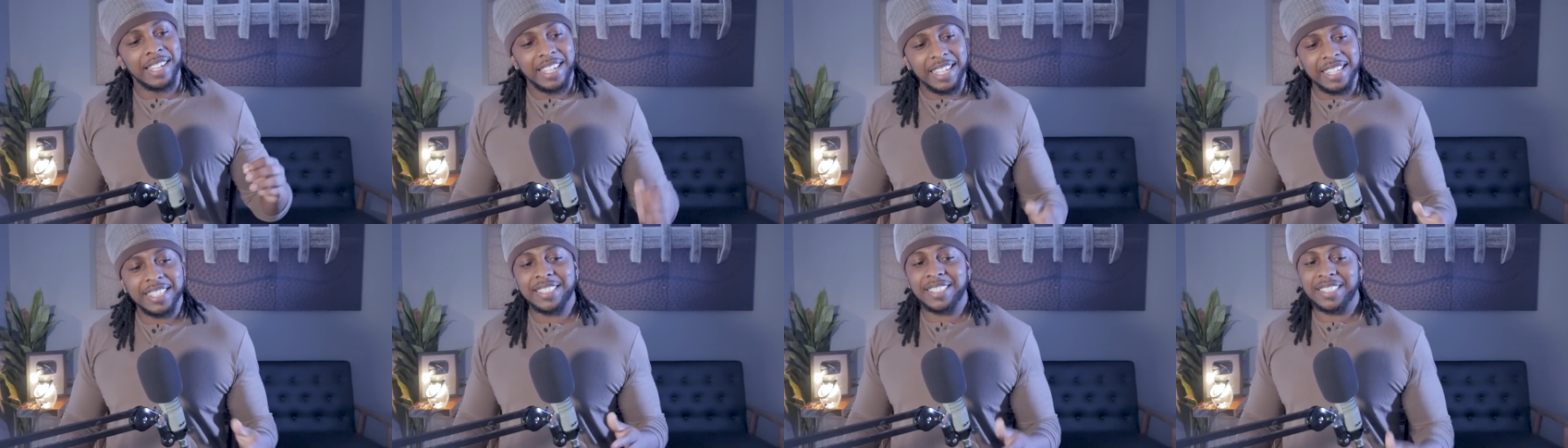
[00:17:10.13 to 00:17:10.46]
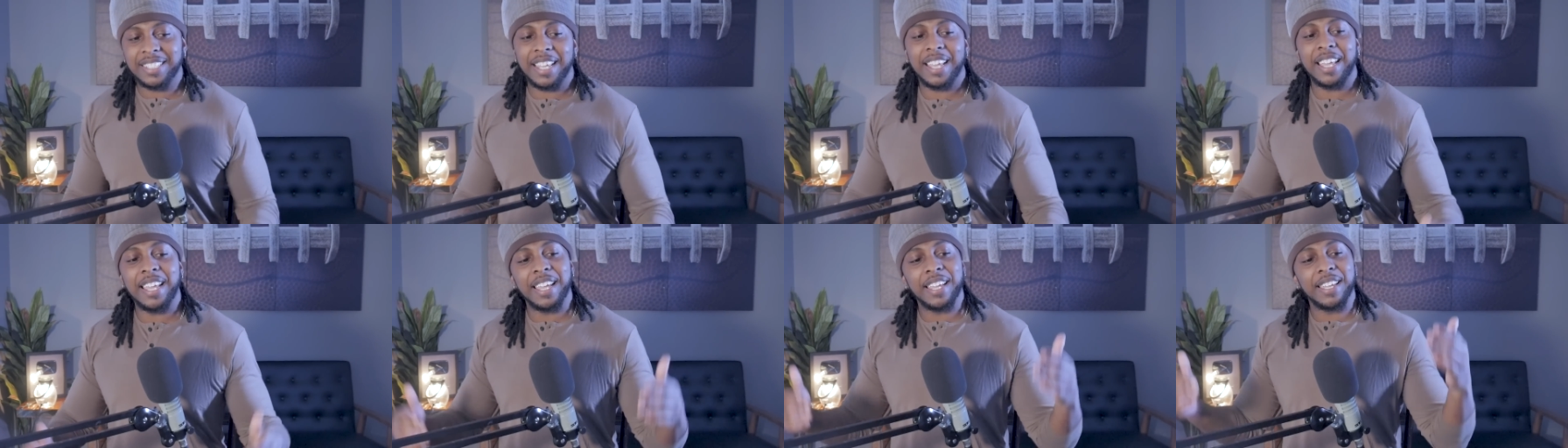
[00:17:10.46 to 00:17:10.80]
He
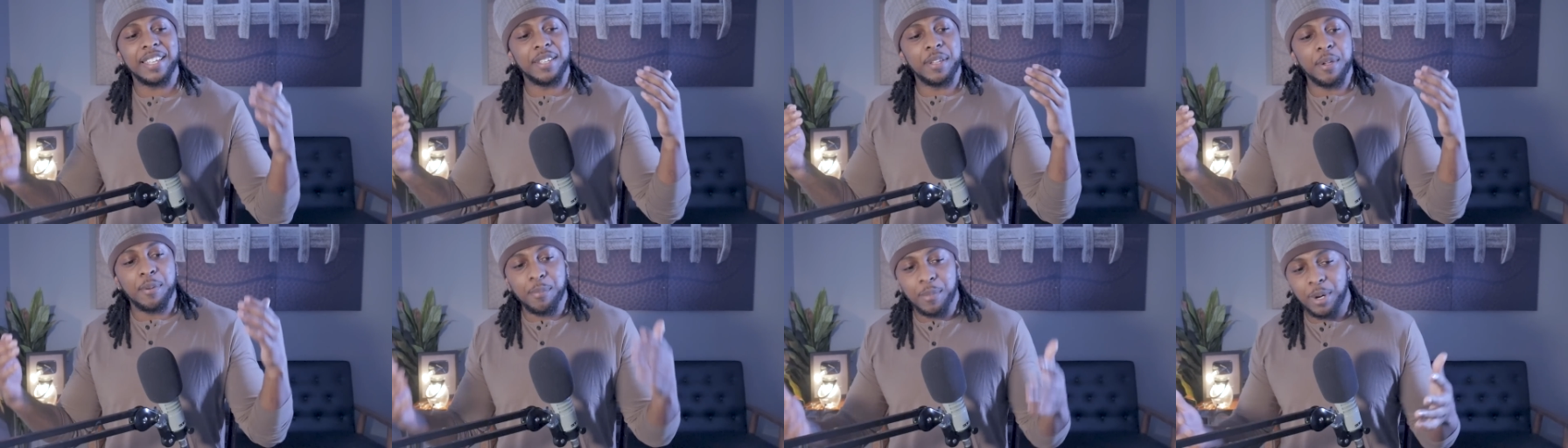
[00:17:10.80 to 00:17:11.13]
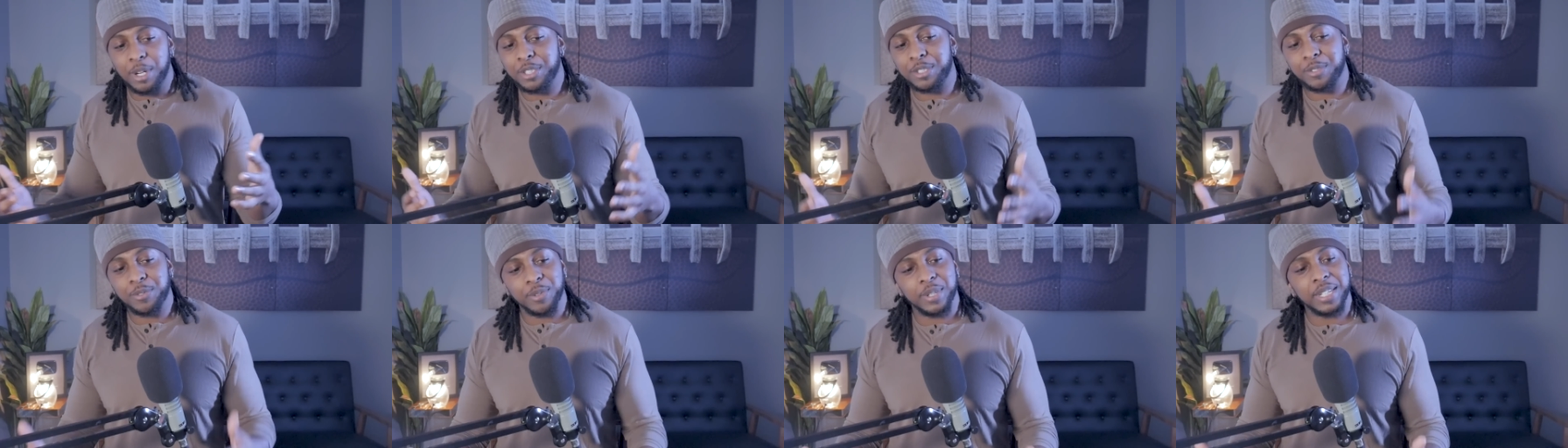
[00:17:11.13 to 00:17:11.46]
said,
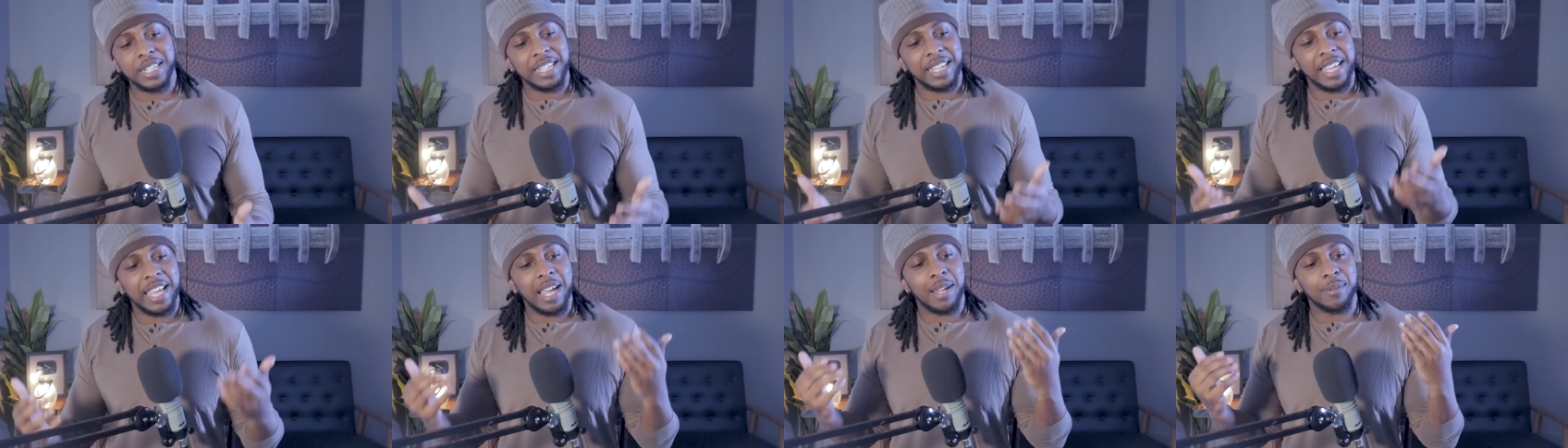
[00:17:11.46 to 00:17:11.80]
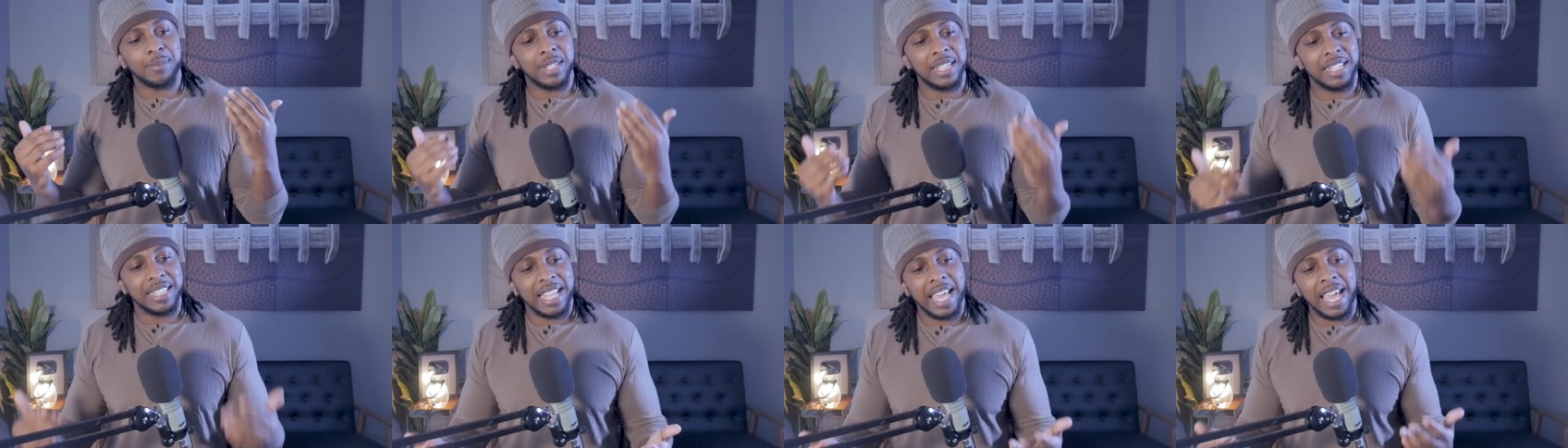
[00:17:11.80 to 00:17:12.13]
must
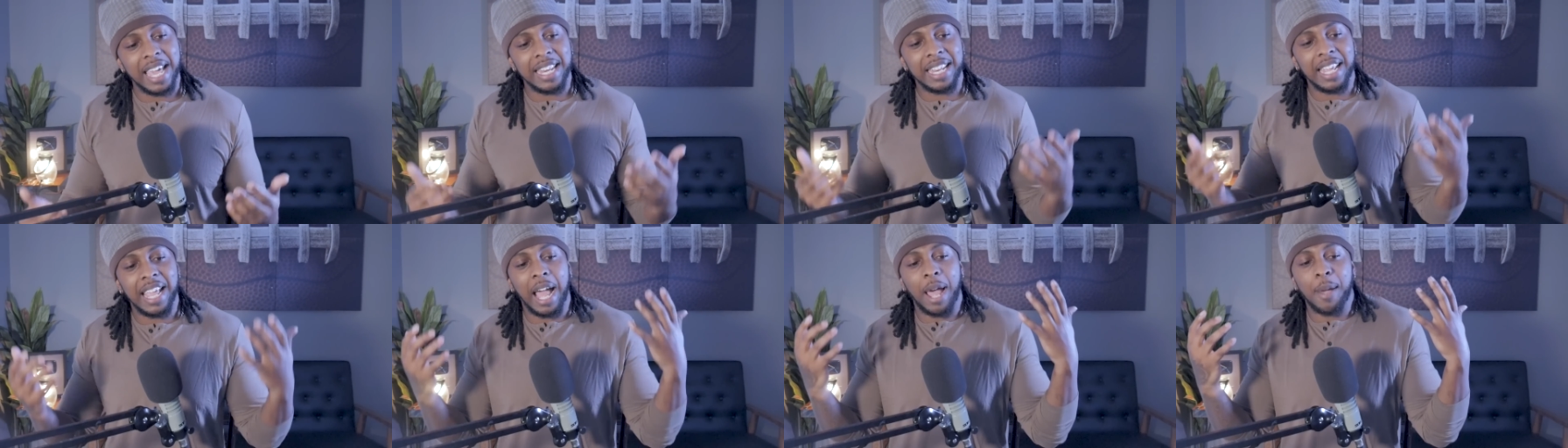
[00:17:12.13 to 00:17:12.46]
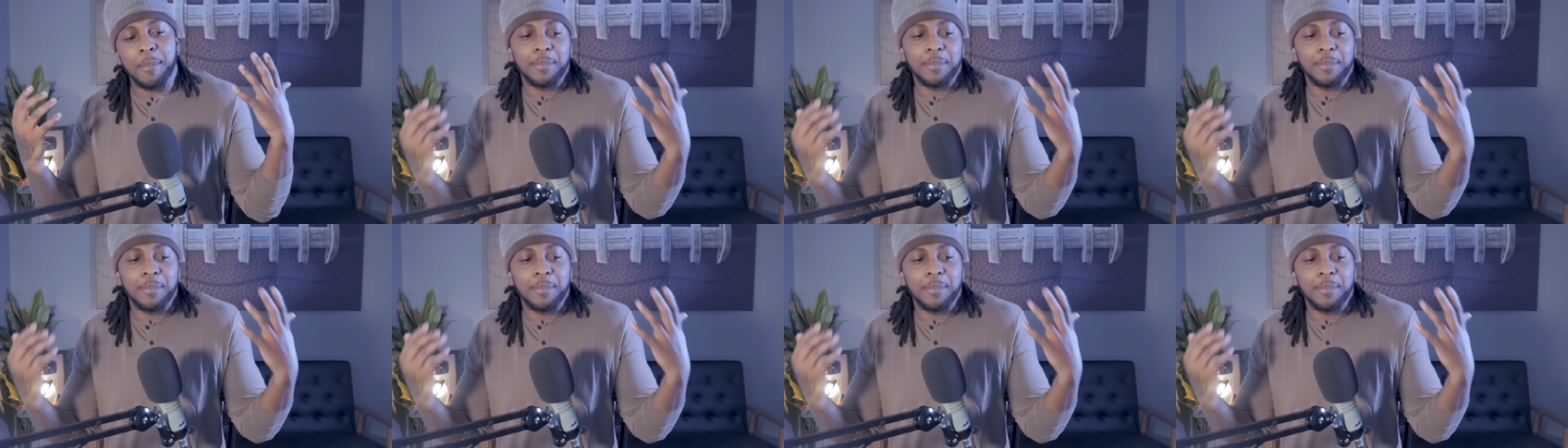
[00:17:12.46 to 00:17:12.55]
recap the natty.